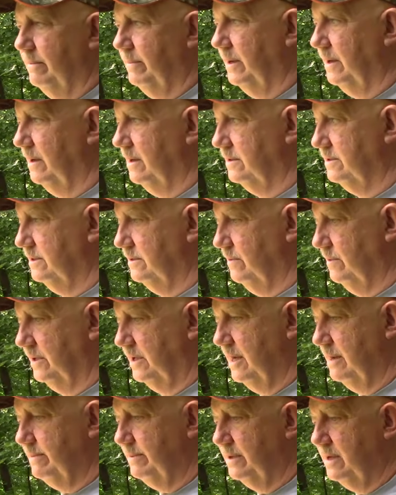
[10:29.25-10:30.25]
And also, you want
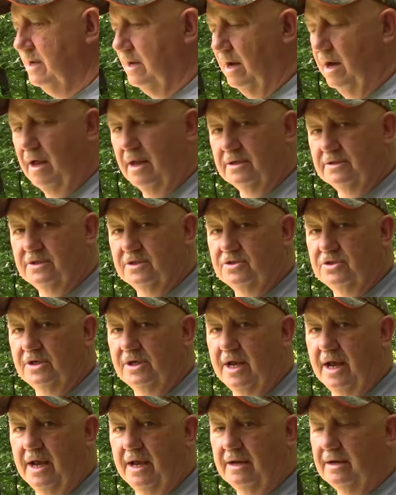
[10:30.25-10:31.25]
to keep it honest as you
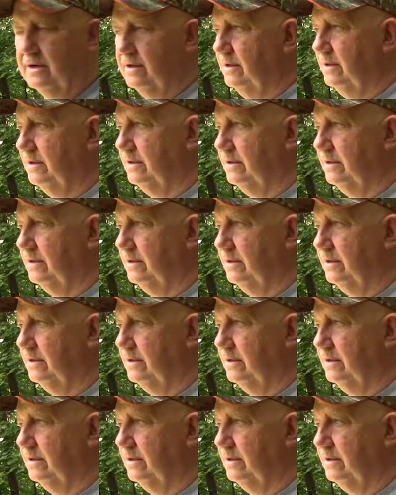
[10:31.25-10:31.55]
can here, though.